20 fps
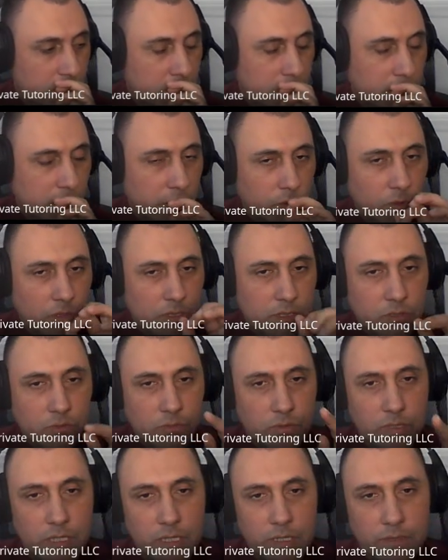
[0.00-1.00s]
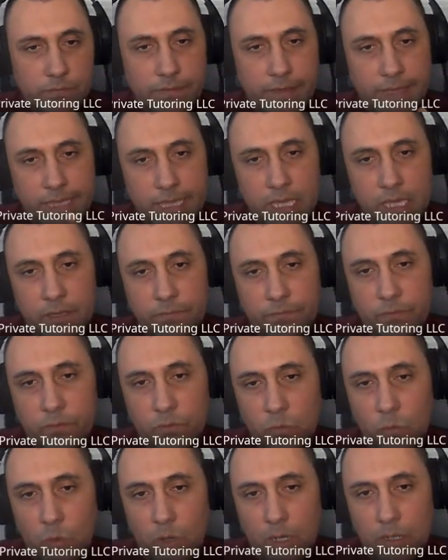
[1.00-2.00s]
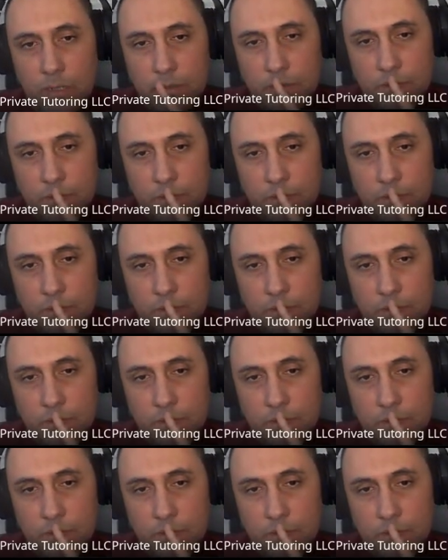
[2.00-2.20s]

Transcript: she wants to give a gift to Juan.